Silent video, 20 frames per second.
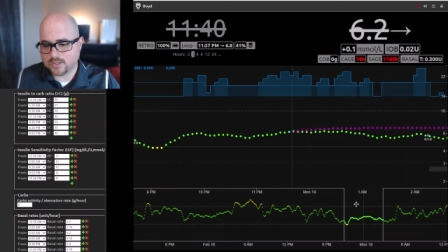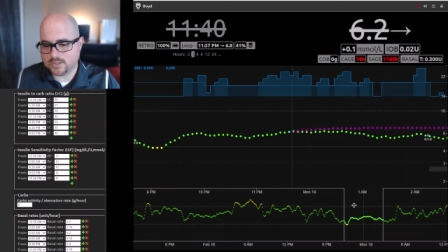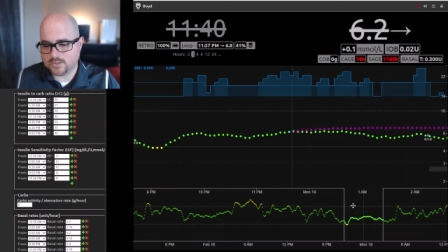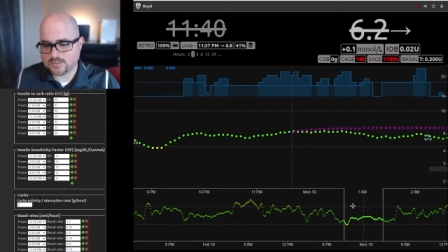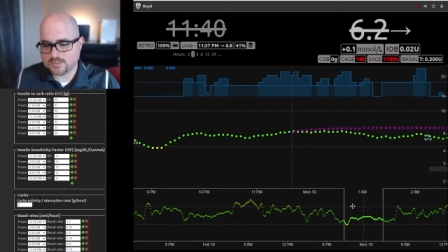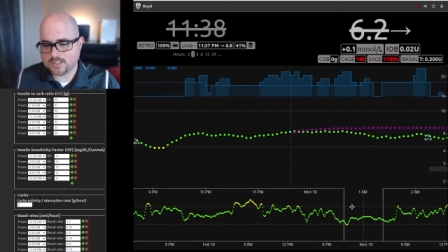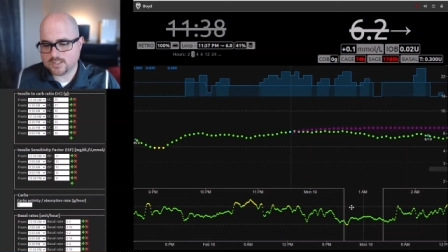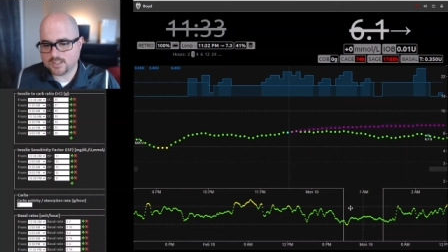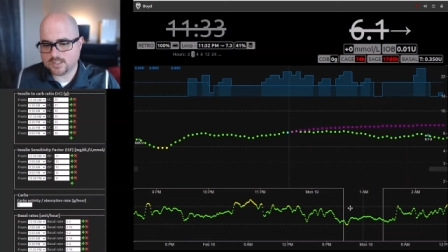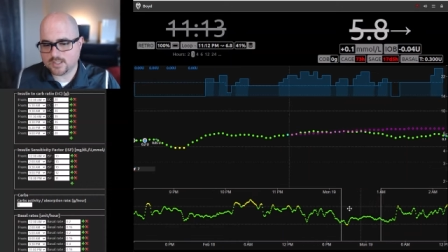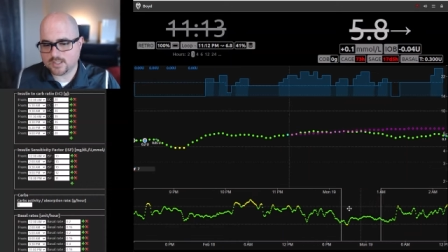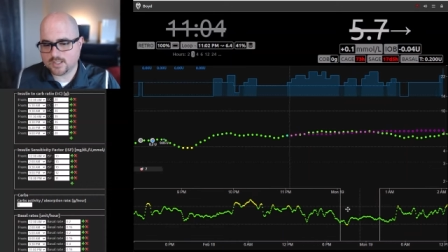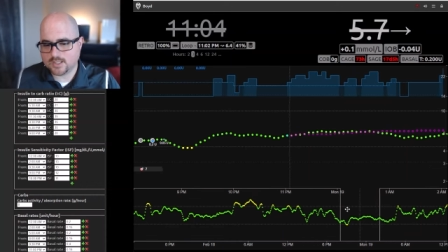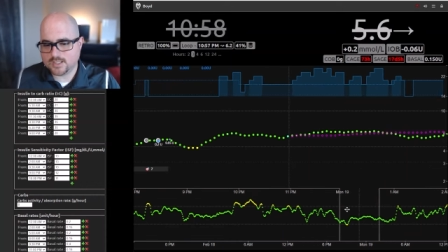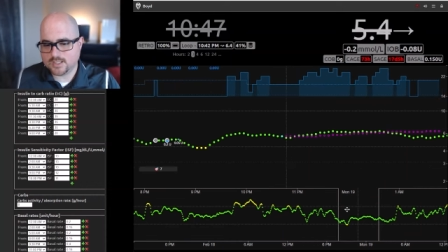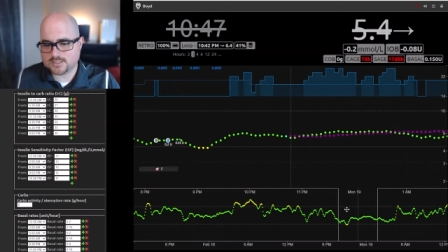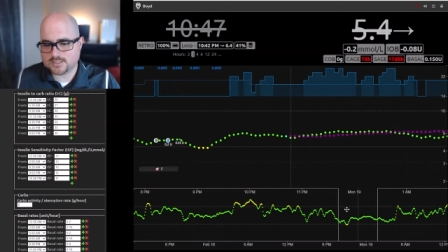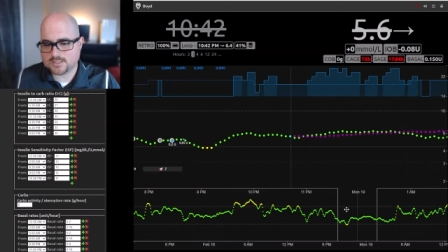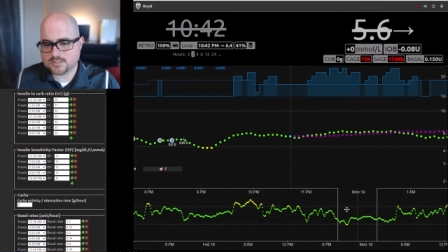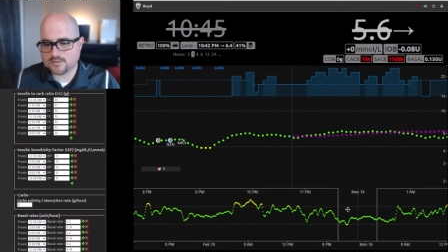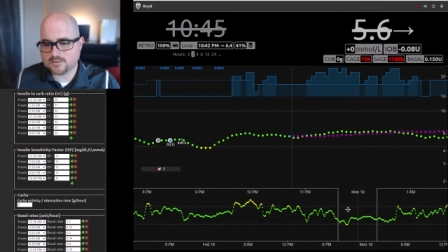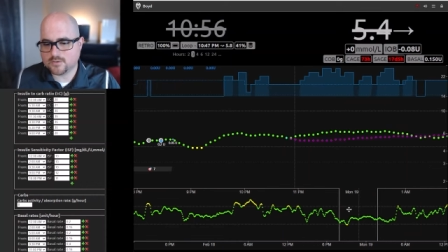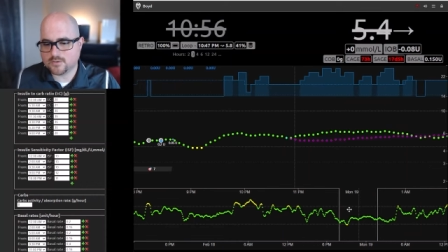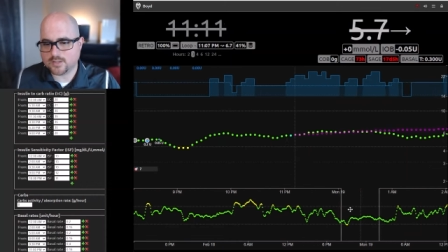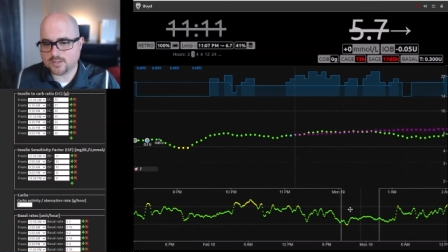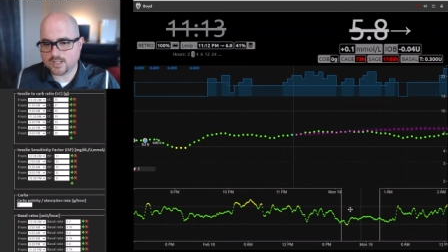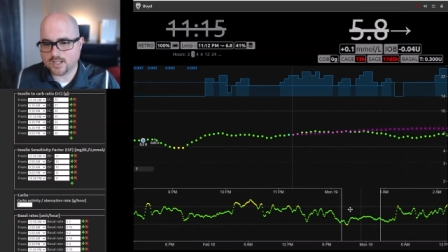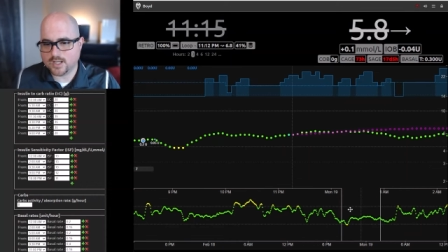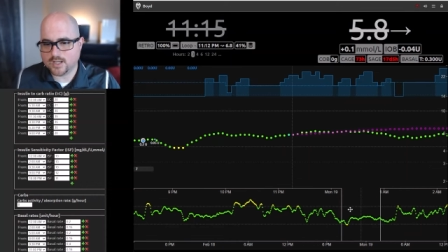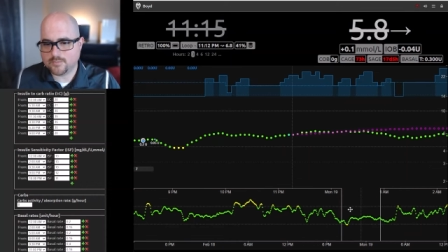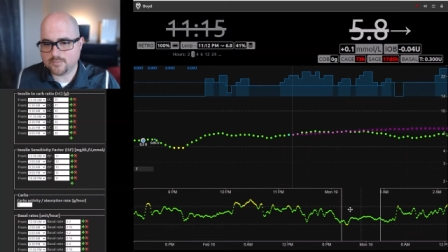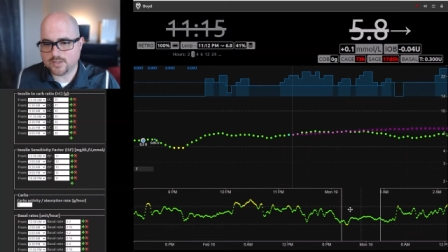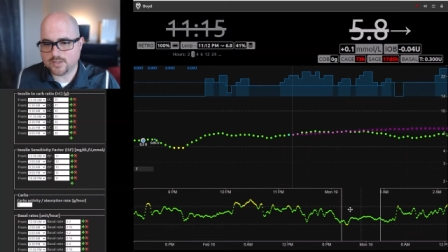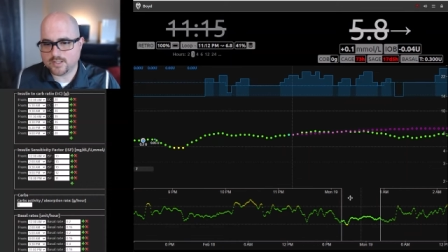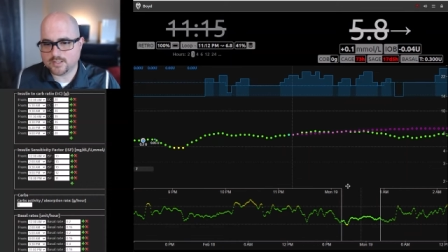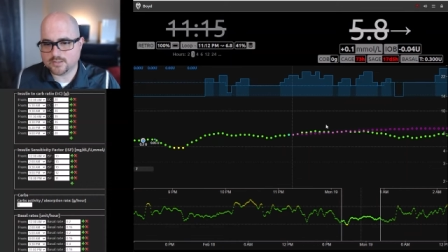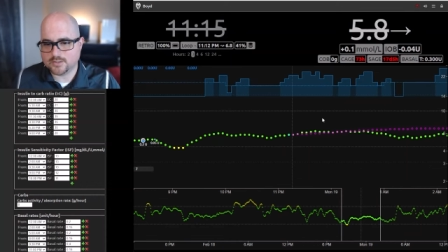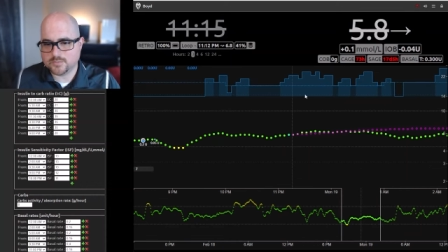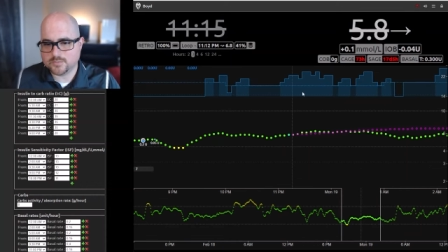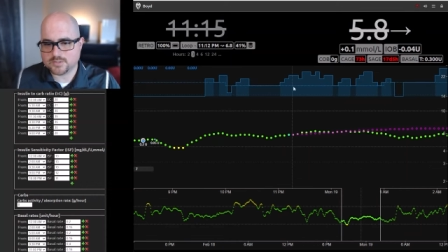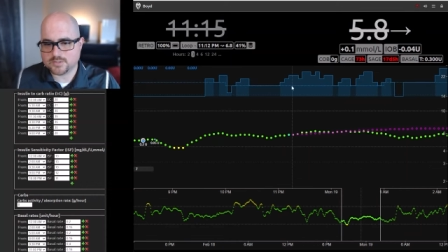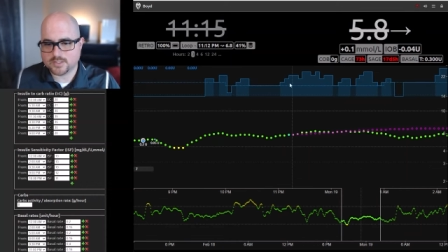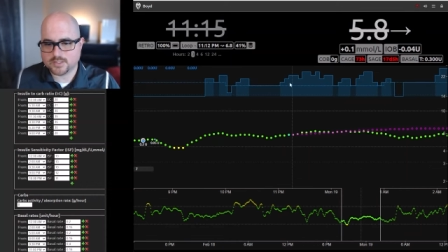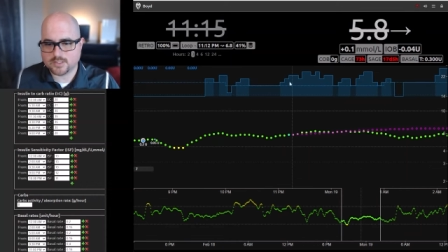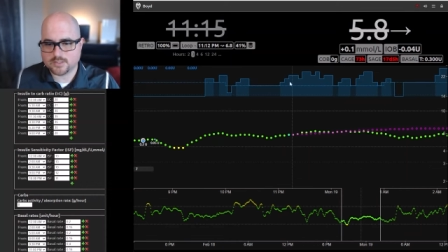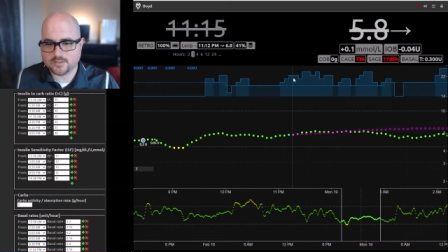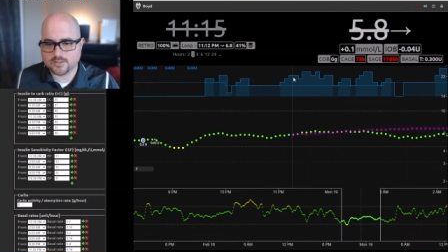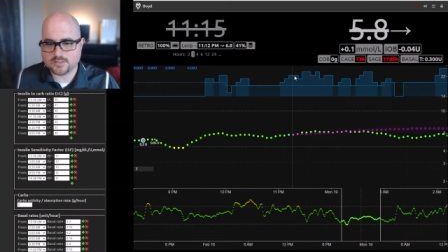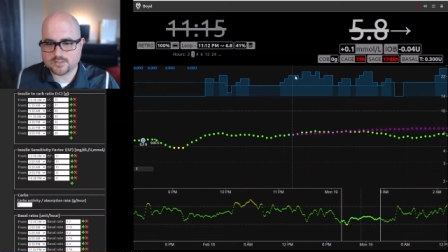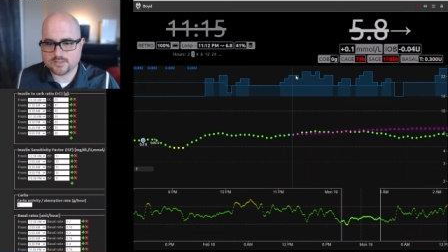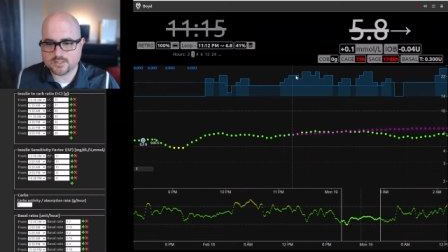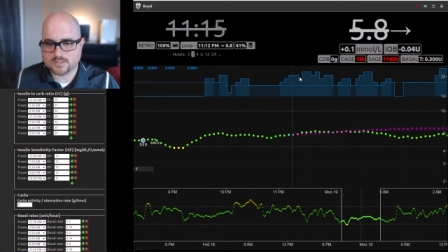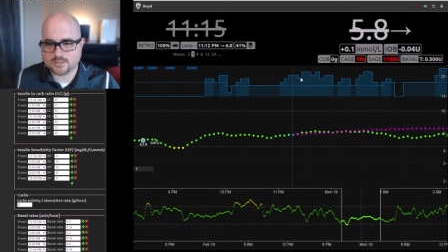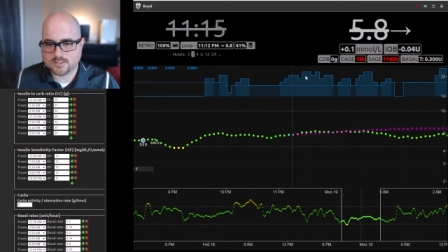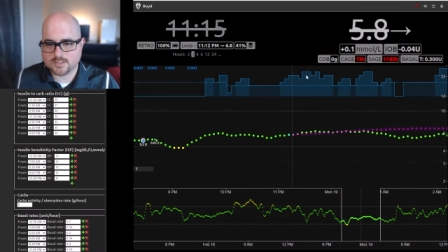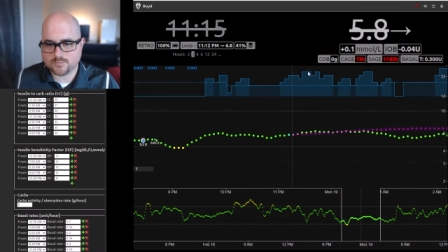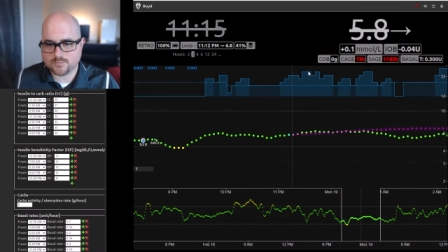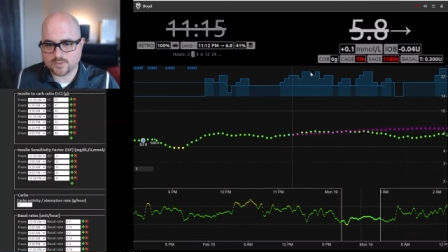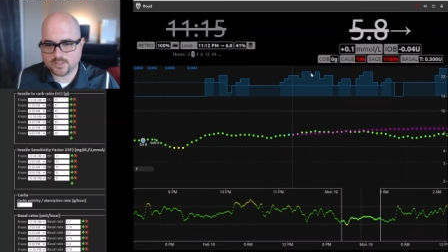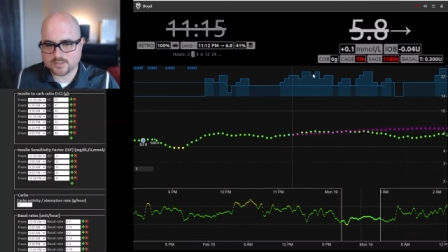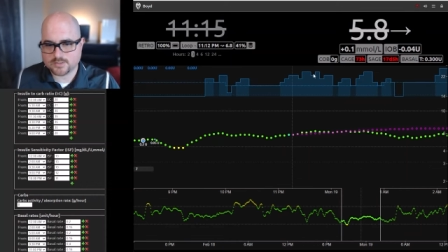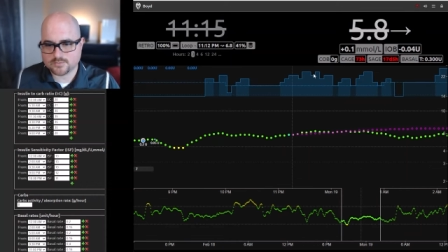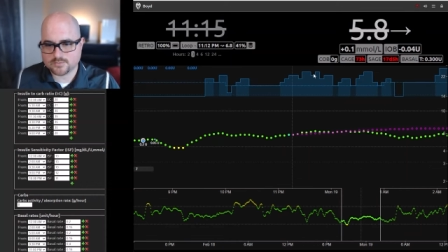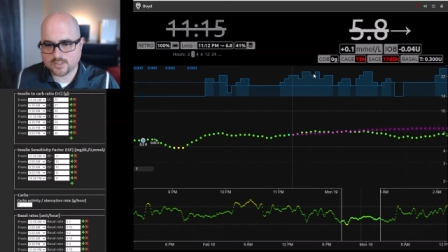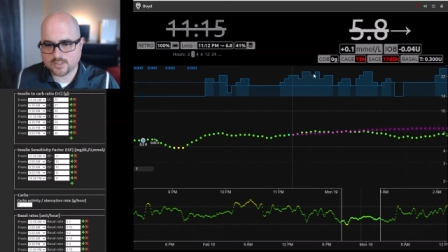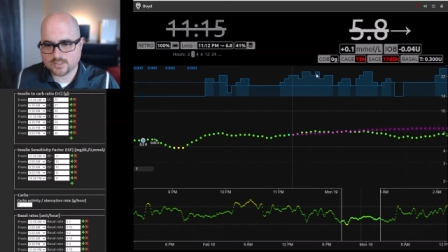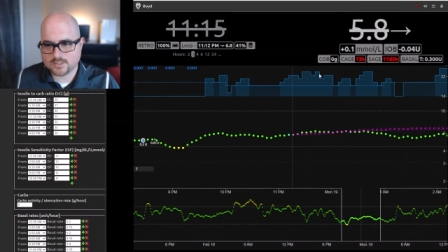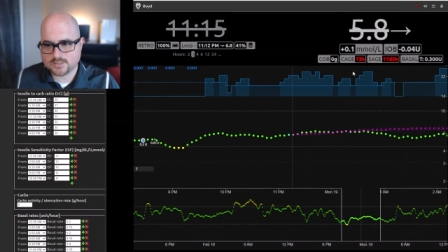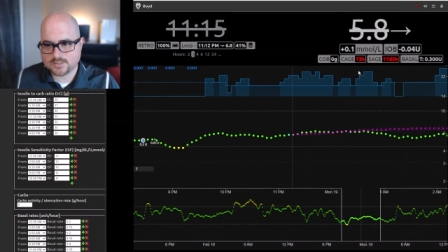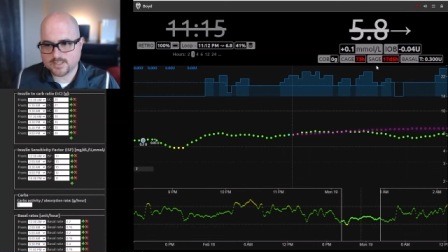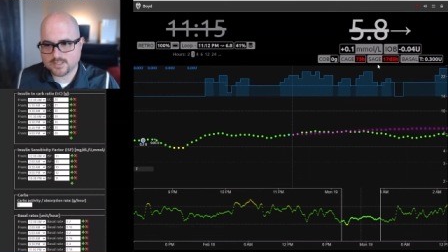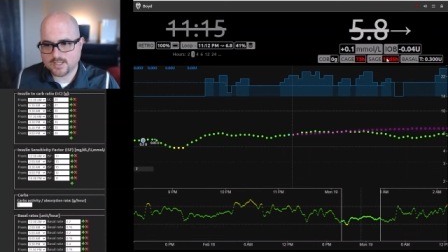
You see that he's still going up and loops increasing temp basal rates,